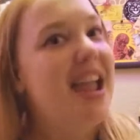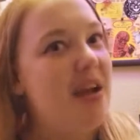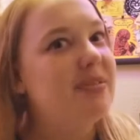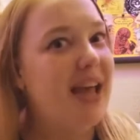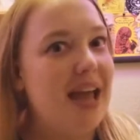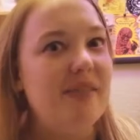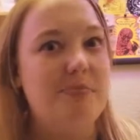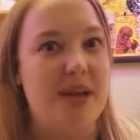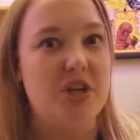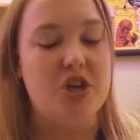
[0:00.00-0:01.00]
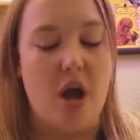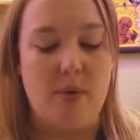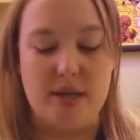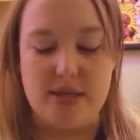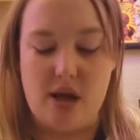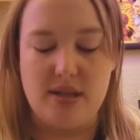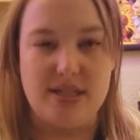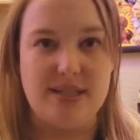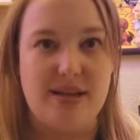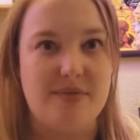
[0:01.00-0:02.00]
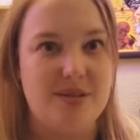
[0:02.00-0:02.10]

it was kind of a big shock when I saw all this stuff.